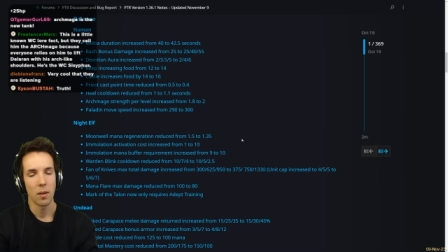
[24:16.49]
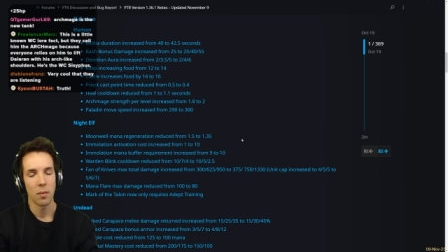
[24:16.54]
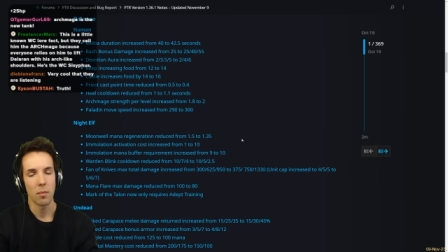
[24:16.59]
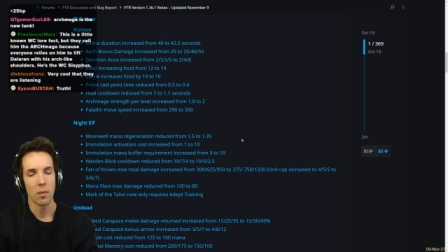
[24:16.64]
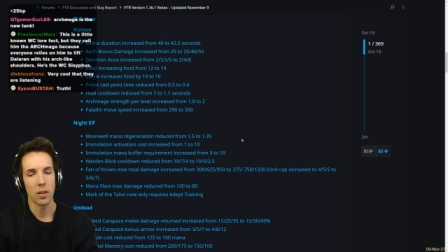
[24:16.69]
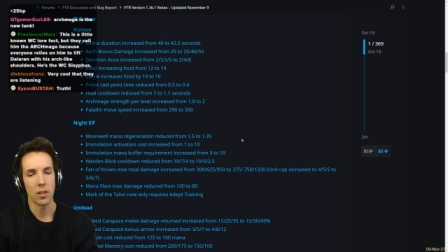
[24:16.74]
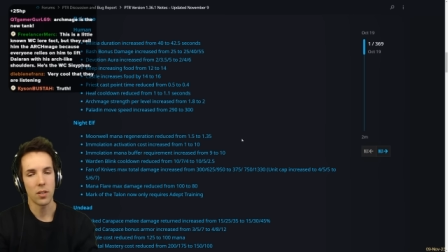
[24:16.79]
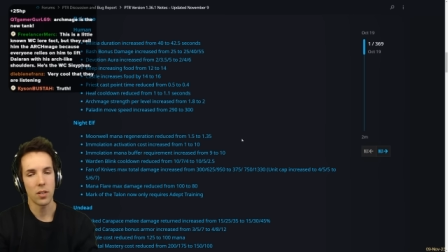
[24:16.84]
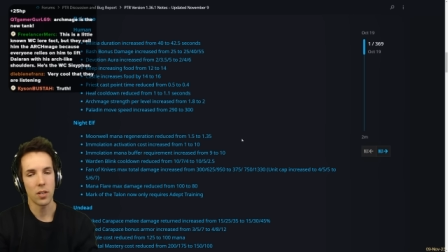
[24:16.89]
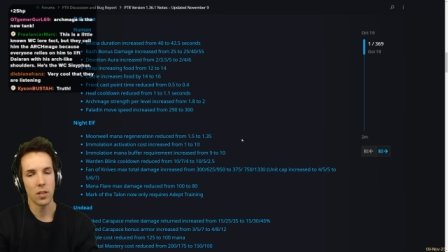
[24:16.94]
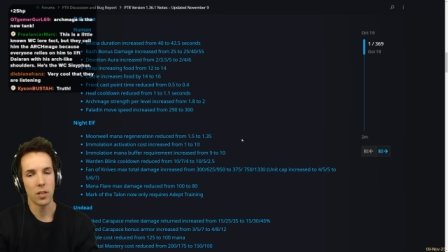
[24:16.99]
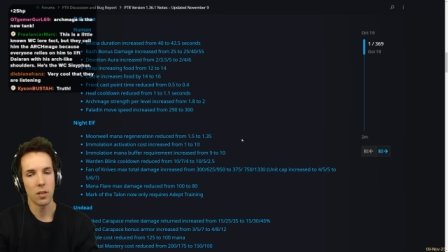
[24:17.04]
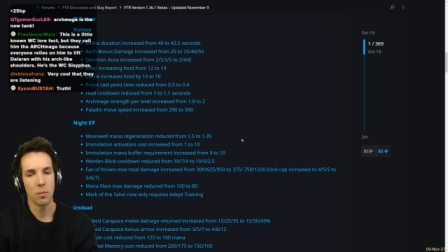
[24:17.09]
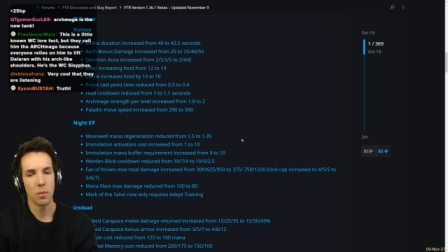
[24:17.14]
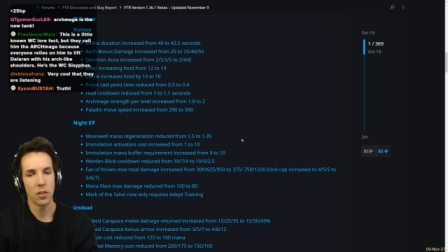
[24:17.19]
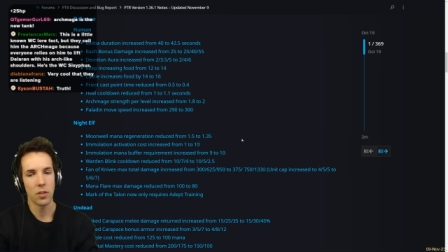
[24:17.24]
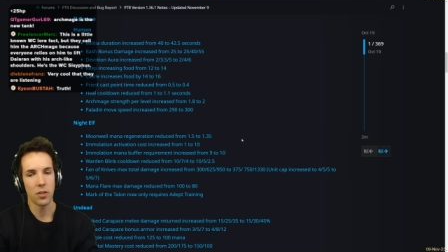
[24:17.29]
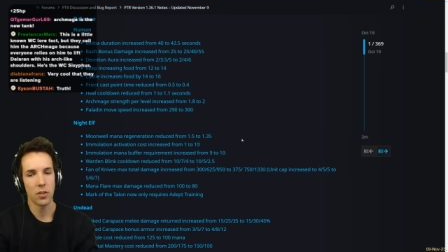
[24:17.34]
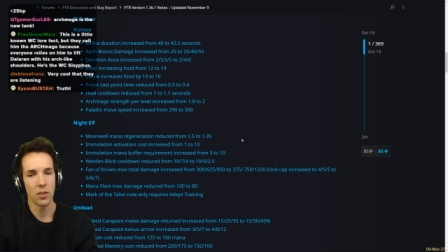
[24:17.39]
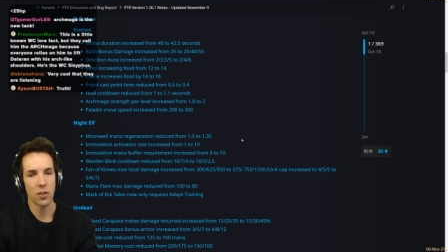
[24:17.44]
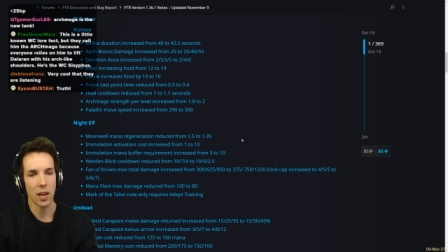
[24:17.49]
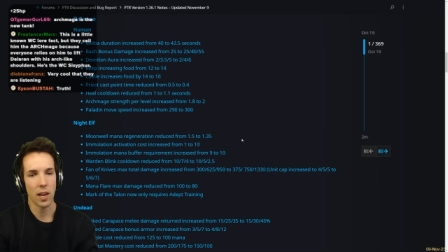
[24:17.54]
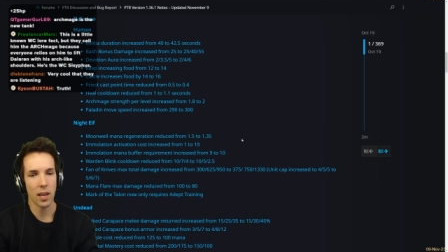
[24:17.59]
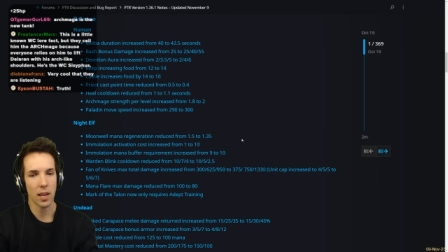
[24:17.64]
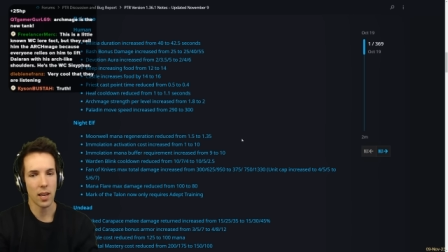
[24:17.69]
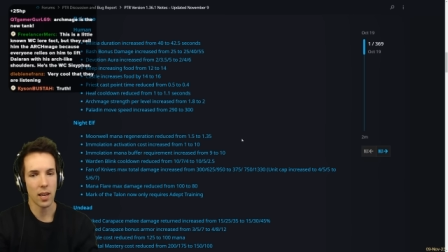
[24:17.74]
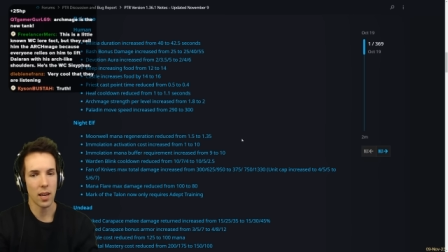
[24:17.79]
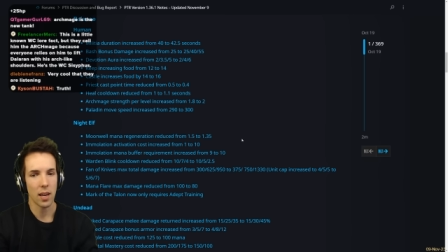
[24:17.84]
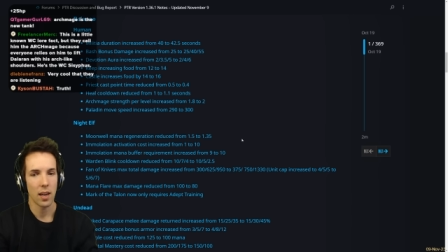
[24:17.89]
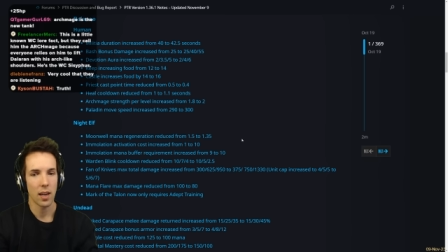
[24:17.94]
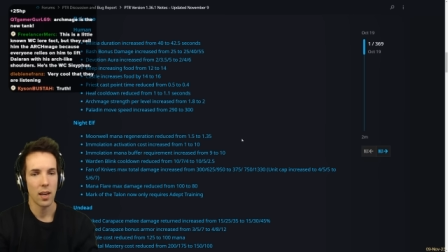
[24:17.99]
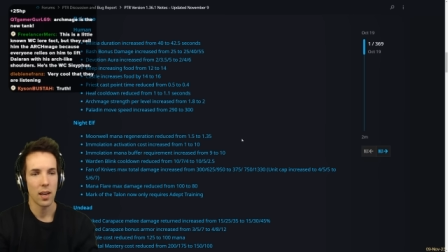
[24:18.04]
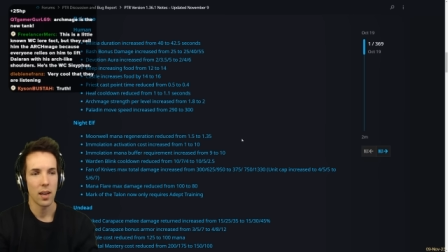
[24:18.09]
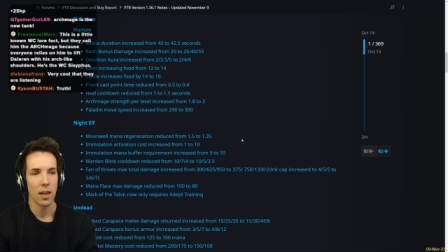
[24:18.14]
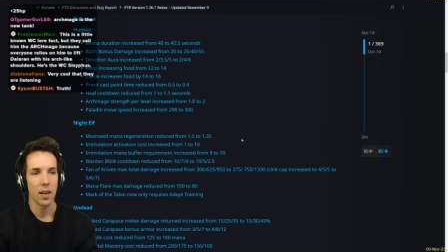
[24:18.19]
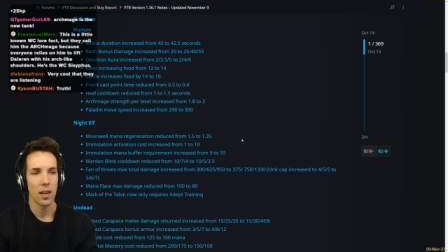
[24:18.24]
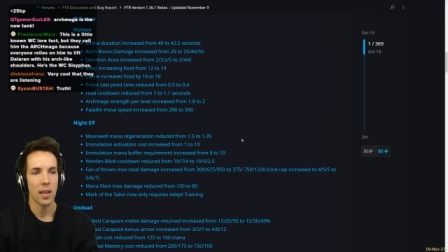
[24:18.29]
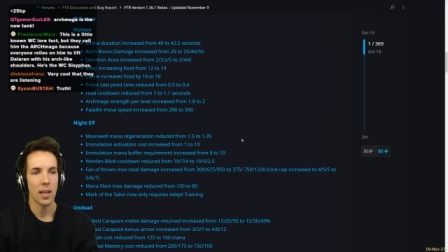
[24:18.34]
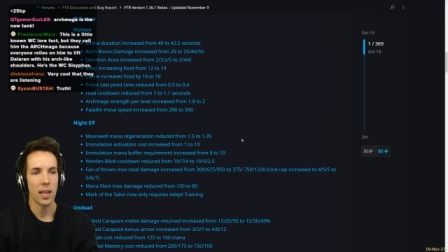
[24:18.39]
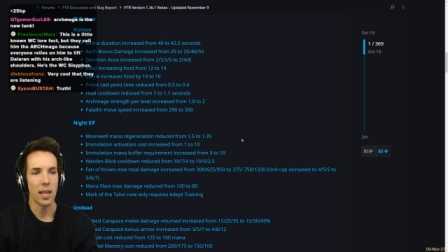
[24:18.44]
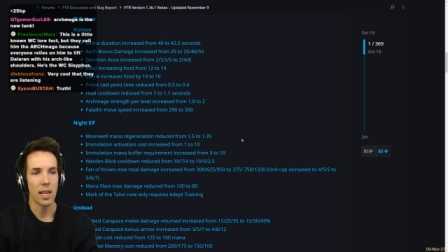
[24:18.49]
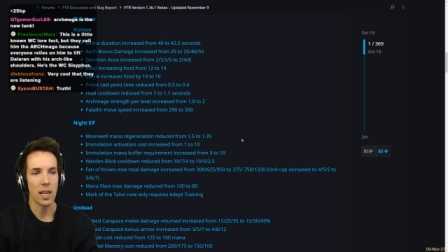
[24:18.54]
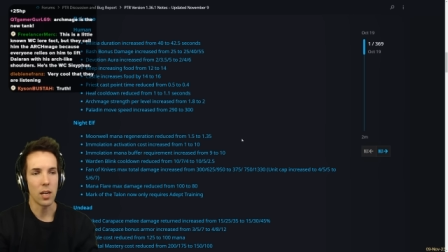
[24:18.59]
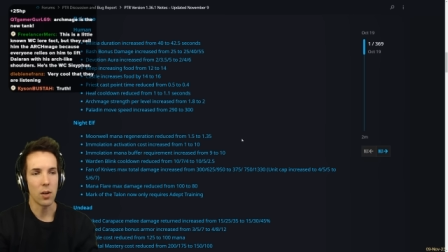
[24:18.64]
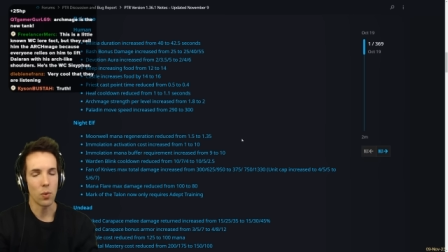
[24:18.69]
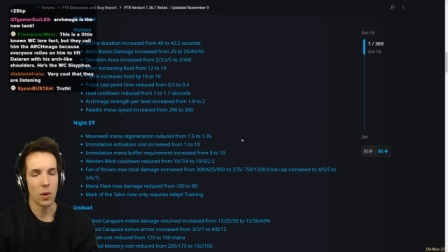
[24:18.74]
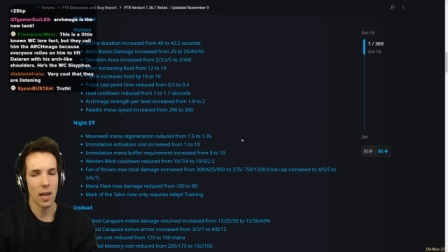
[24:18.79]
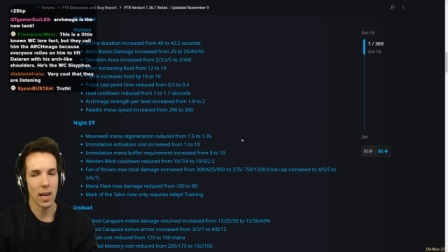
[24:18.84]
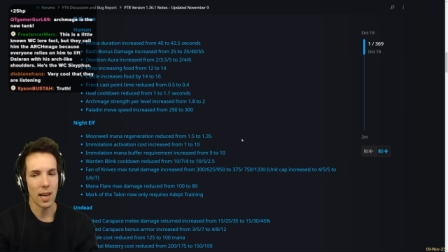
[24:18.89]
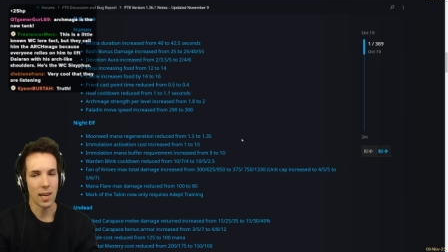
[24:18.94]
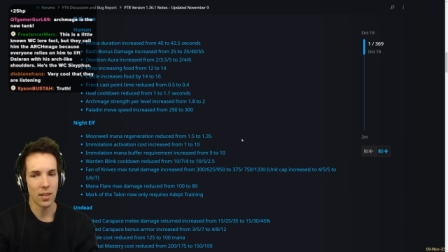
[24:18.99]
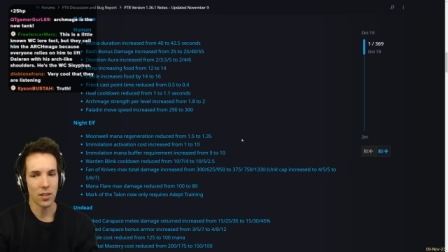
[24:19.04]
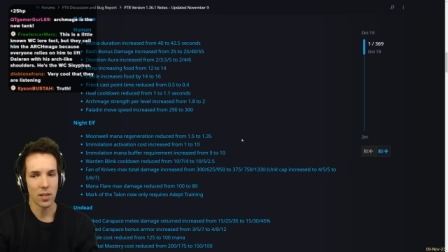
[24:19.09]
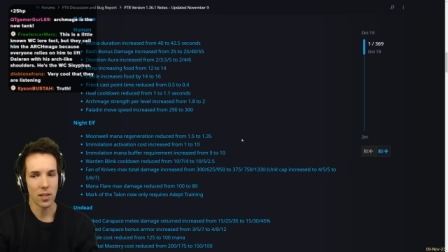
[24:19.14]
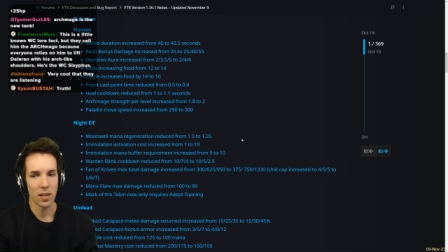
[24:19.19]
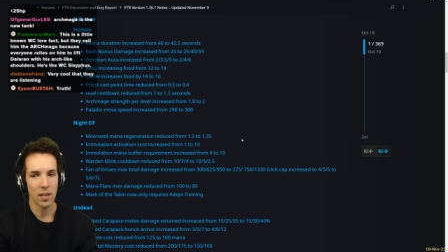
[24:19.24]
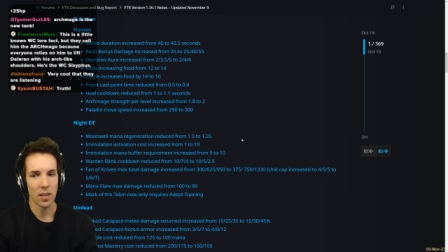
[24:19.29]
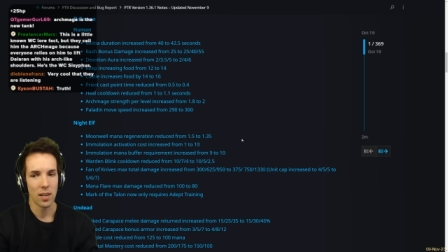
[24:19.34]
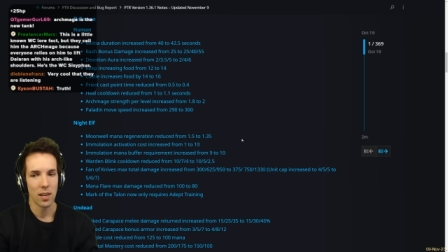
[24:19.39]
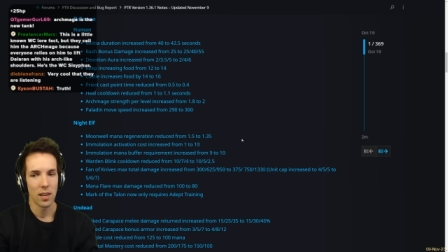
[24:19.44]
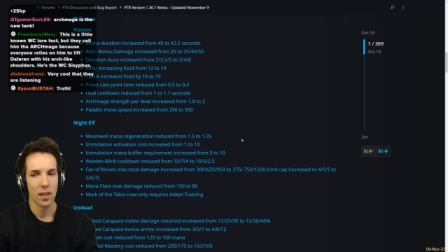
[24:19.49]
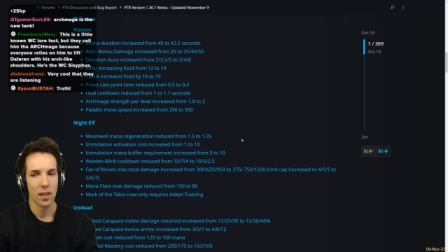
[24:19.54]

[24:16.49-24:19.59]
but it's such a mistake equalizer